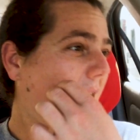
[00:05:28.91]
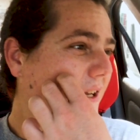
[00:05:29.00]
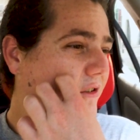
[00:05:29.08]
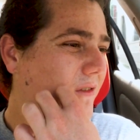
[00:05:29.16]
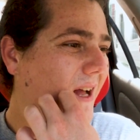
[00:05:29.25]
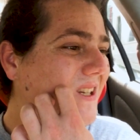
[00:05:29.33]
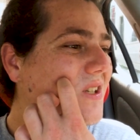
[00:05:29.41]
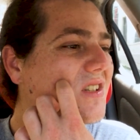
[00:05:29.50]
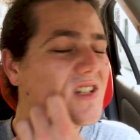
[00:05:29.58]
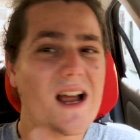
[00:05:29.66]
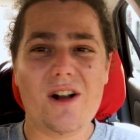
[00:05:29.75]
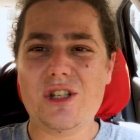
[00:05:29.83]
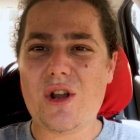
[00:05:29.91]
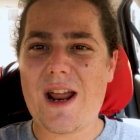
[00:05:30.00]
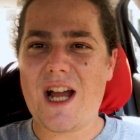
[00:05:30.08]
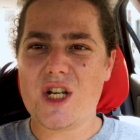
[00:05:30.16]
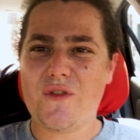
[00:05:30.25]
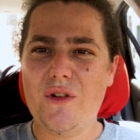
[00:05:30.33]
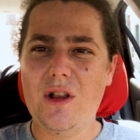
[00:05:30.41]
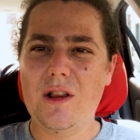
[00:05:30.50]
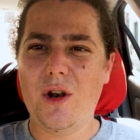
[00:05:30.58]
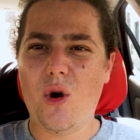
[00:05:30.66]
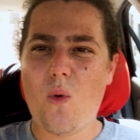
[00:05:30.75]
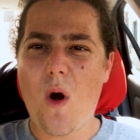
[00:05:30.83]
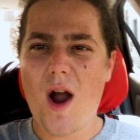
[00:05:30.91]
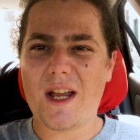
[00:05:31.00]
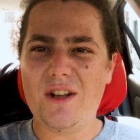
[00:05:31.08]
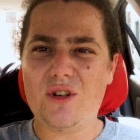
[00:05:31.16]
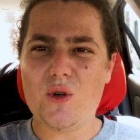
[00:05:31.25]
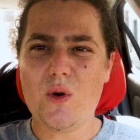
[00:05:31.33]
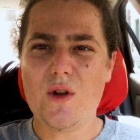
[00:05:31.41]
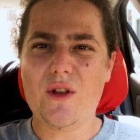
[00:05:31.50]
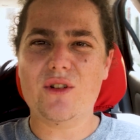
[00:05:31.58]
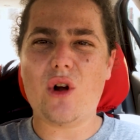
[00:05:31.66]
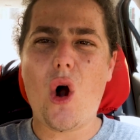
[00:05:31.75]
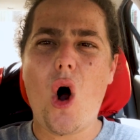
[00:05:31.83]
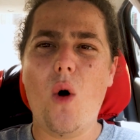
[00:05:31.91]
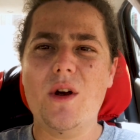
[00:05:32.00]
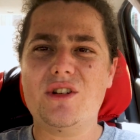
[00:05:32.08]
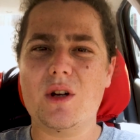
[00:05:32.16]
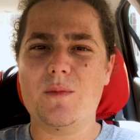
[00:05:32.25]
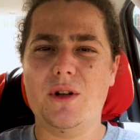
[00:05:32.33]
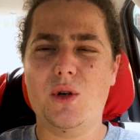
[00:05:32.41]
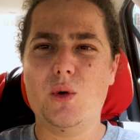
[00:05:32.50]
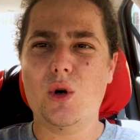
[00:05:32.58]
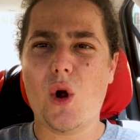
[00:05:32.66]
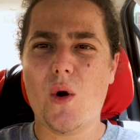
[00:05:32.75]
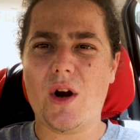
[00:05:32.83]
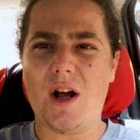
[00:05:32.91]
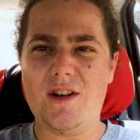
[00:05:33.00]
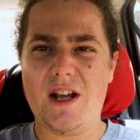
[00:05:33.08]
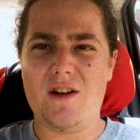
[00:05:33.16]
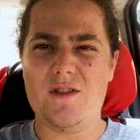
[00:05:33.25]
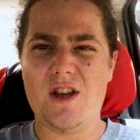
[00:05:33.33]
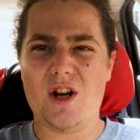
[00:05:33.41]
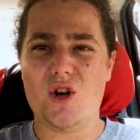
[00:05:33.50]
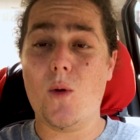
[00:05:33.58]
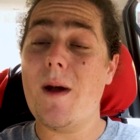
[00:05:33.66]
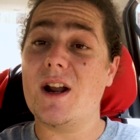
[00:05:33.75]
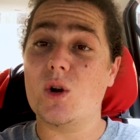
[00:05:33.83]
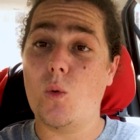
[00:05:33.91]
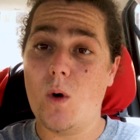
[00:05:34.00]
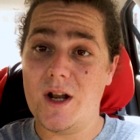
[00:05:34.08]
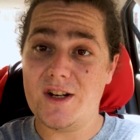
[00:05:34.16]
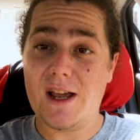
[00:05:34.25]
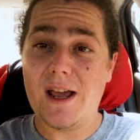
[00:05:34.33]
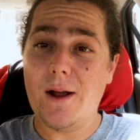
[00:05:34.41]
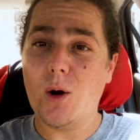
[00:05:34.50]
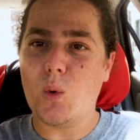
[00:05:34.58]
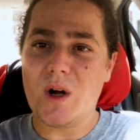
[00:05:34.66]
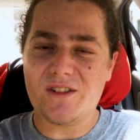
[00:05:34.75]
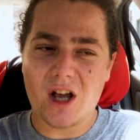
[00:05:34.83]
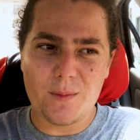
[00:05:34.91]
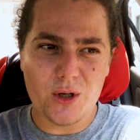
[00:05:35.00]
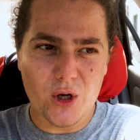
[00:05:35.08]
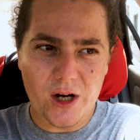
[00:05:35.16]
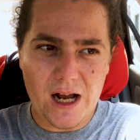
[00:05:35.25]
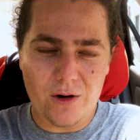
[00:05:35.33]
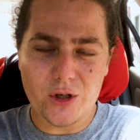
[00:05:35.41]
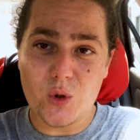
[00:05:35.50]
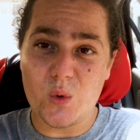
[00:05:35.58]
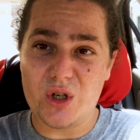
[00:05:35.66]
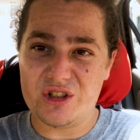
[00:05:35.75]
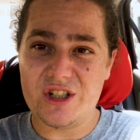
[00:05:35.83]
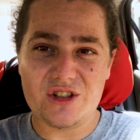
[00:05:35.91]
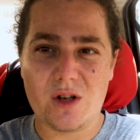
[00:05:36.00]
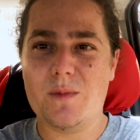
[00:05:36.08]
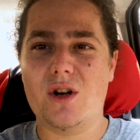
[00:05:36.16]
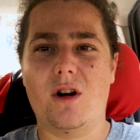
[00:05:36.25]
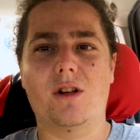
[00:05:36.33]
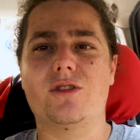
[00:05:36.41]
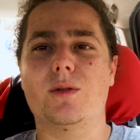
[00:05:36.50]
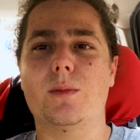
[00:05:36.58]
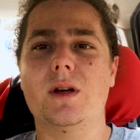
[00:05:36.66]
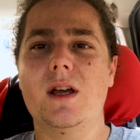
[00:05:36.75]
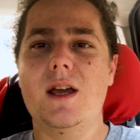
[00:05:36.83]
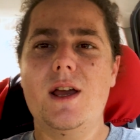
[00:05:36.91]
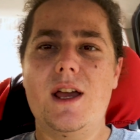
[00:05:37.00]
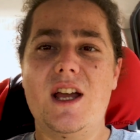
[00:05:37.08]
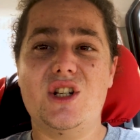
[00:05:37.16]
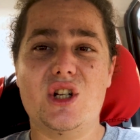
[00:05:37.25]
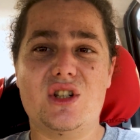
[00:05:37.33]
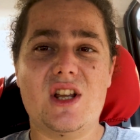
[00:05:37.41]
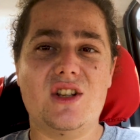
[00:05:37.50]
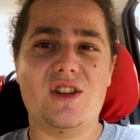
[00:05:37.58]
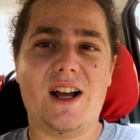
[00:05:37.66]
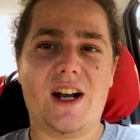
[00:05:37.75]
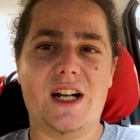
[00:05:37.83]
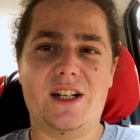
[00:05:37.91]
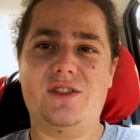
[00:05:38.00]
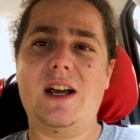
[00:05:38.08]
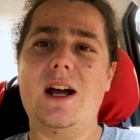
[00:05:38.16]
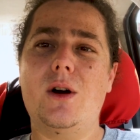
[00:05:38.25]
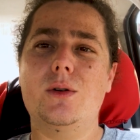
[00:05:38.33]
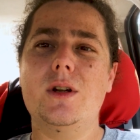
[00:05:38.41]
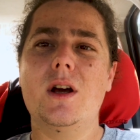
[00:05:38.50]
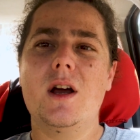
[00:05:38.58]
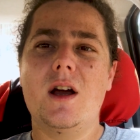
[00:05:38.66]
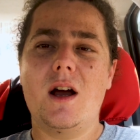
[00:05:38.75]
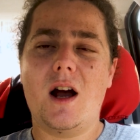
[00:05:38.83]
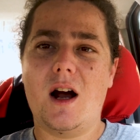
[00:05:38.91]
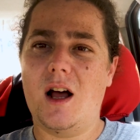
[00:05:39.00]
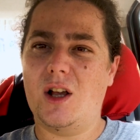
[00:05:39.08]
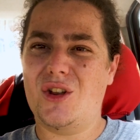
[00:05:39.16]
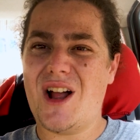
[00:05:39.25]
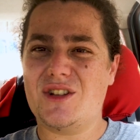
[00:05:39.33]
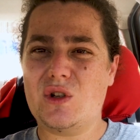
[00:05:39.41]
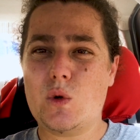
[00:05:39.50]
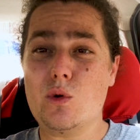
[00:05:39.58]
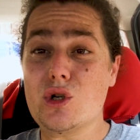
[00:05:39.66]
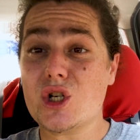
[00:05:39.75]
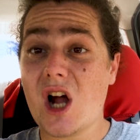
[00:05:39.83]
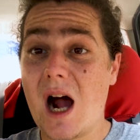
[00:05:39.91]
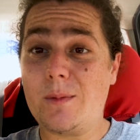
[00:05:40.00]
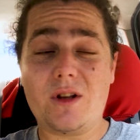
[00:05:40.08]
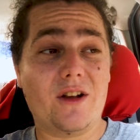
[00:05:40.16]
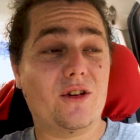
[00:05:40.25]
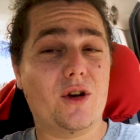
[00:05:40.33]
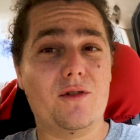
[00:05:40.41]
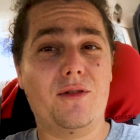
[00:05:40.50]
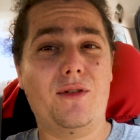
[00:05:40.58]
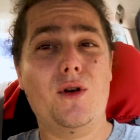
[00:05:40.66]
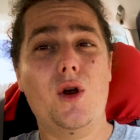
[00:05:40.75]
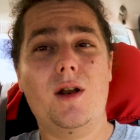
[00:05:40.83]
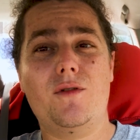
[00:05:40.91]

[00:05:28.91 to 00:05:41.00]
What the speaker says: So that's downtown Asheville, a little walking tour. There's always something cool going on down there. No matter what day or what time you go down, you will see something awesome. It just is that kind of town. Lots of cool shops, lots of good food.